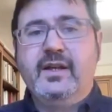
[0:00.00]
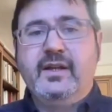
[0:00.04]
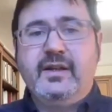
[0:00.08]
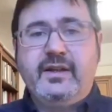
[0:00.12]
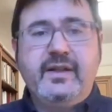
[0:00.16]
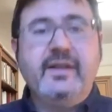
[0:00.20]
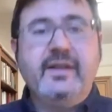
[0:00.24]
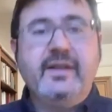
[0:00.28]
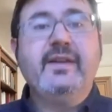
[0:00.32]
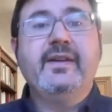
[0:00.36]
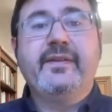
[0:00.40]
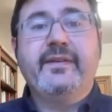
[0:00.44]

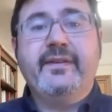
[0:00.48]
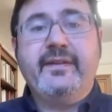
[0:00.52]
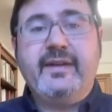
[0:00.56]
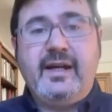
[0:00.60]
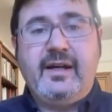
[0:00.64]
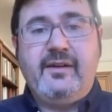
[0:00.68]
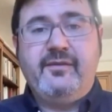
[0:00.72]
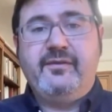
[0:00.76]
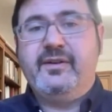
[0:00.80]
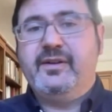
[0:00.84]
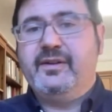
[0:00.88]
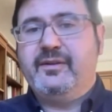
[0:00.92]
he
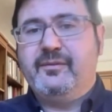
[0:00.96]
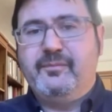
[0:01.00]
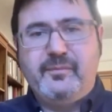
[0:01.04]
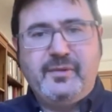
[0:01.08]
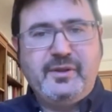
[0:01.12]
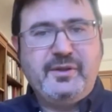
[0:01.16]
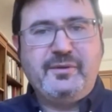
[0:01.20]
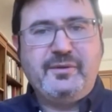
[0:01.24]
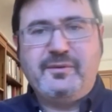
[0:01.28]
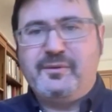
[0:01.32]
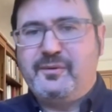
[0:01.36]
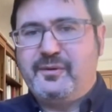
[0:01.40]
discovered,
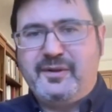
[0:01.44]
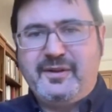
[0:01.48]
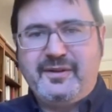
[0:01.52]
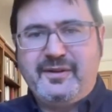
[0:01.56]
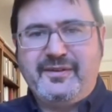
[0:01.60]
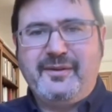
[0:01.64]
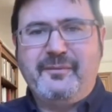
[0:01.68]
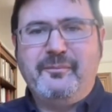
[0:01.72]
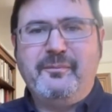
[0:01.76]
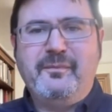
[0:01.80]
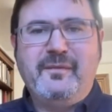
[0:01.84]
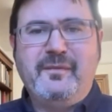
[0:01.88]
much to his
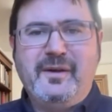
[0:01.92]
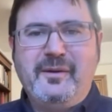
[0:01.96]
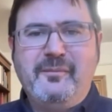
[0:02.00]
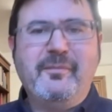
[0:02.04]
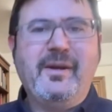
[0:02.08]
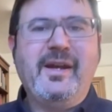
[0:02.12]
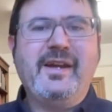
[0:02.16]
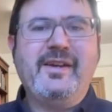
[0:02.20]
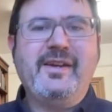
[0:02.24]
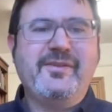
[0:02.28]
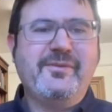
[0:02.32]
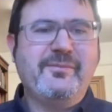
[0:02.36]

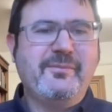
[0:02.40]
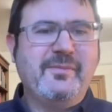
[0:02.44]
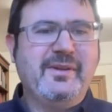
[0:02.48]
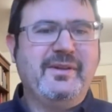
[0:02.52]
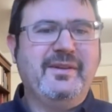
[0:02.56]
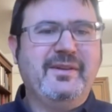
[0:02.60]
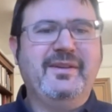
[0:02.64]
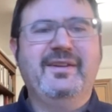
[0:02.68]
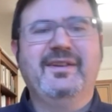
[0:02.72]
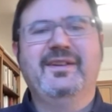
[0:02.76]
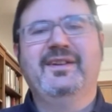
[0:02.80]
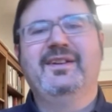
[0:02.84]

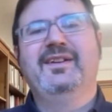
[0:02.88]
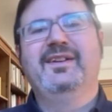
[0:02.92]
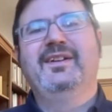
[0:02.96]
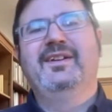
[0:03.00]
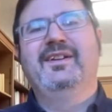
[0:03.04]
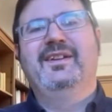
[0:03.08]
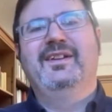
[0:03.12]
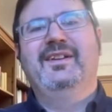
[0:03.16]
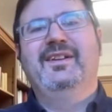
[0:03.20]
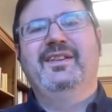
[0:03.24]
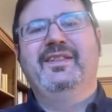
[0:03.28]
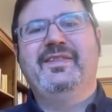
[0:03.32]
amazement,
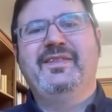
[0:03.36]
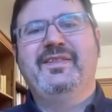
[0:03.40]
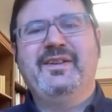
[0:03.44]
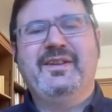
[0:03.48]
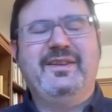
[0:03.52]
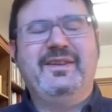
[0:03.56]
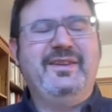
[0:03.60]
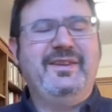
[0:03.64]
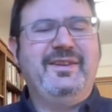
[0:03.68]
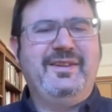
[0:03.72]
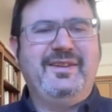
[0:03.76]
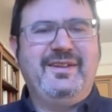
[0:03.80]

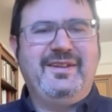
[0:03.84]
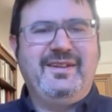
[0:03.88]
that